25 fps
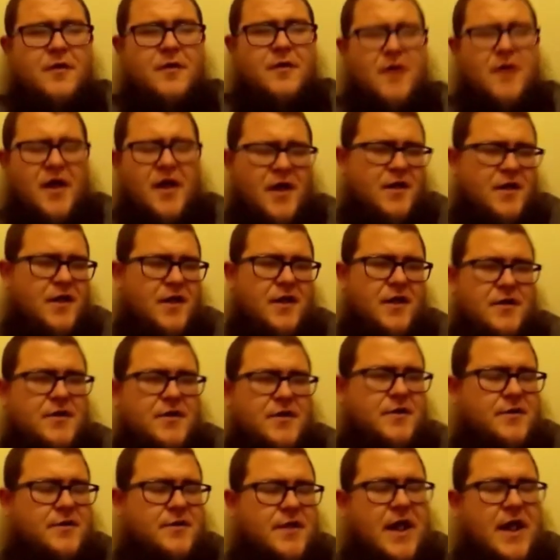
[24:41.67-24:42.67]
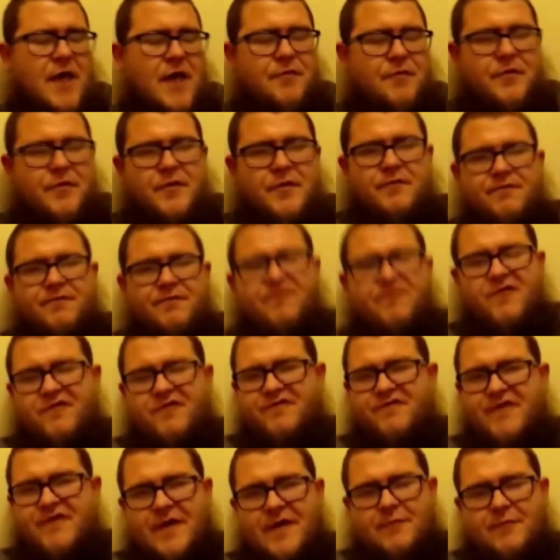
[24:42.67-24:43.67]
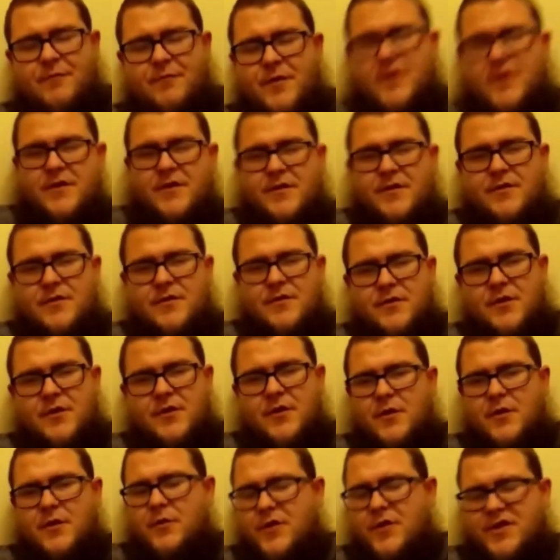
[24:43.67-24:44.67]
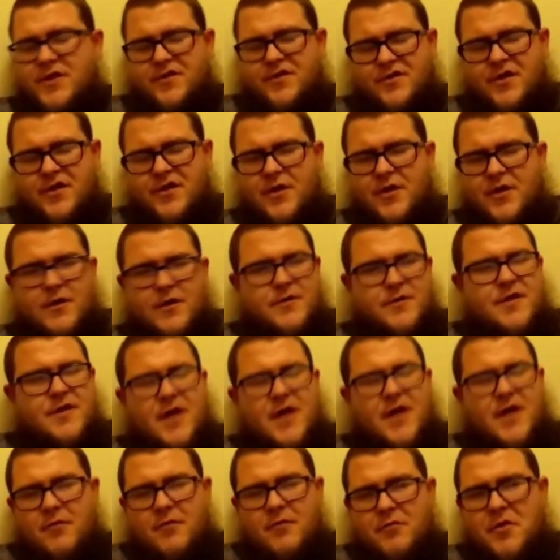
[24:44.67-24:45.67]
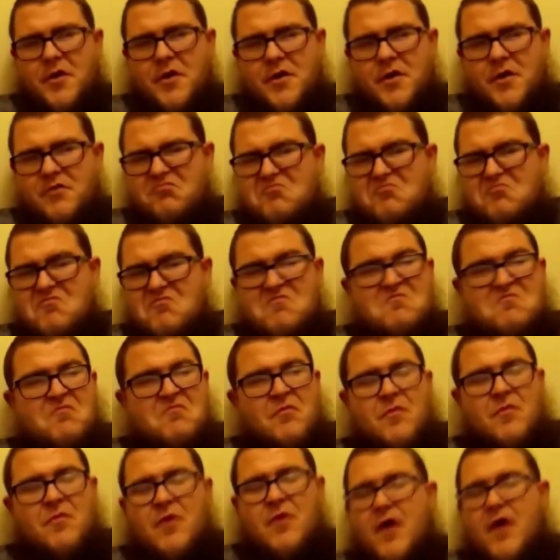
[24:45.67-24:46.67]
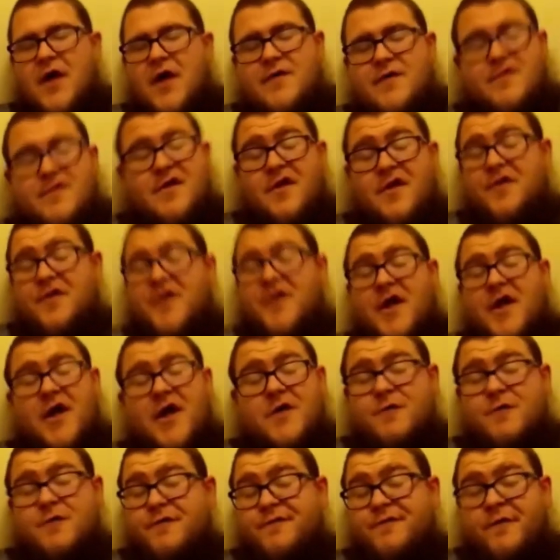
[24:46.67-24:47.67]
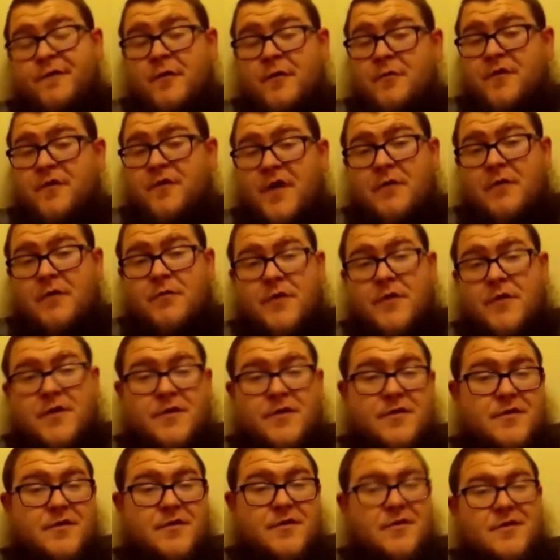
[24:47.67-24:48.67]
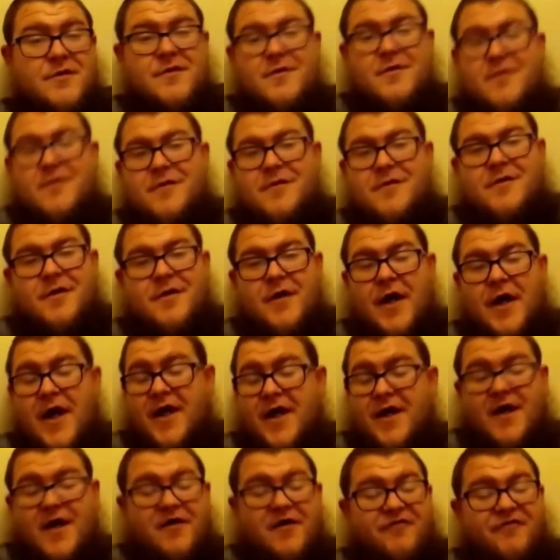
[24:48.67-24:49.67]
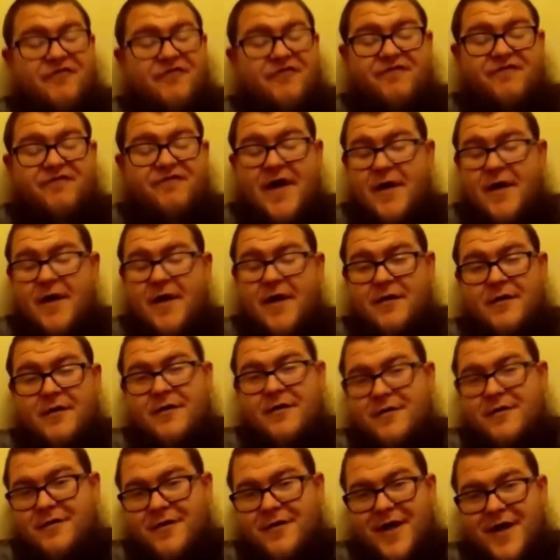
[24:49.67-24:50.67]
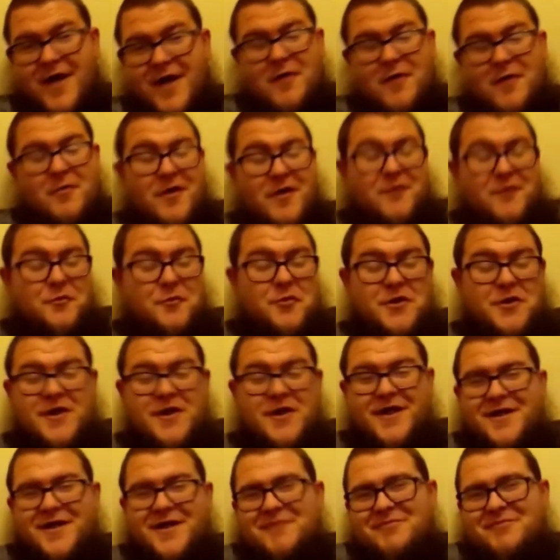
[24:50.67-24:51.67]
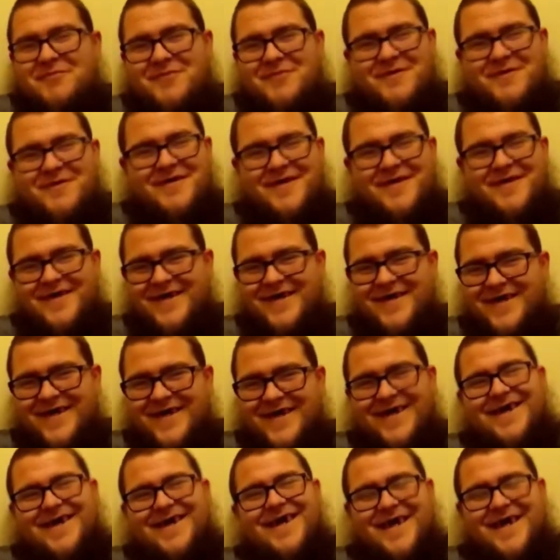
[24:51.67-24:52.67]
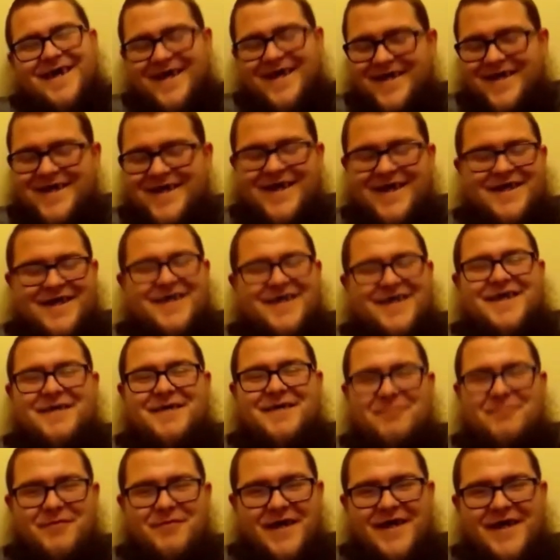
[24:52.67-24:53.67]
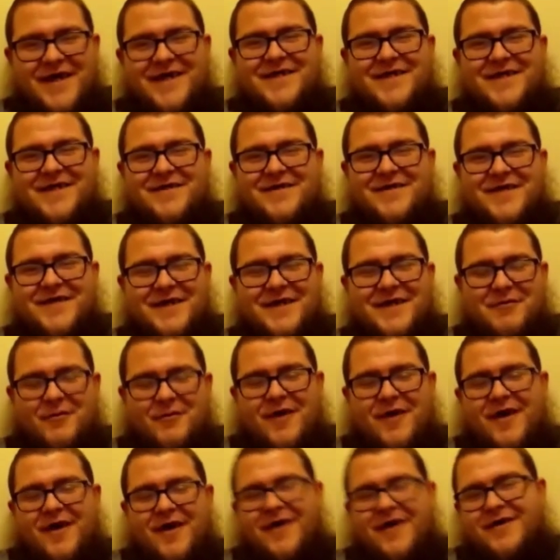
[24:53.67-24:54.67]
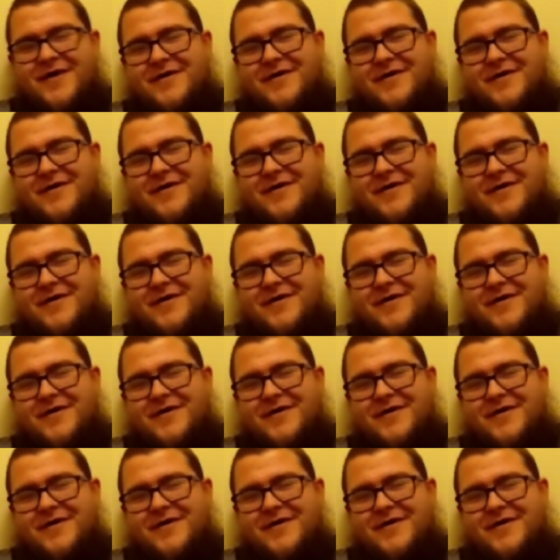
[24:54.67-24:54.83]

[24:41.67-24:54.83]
And, like, just having four or five months, which isn't a long time, but I sat on the couch for four or five months. I got fatter. I am out of shape. I got to kind of get back and get right.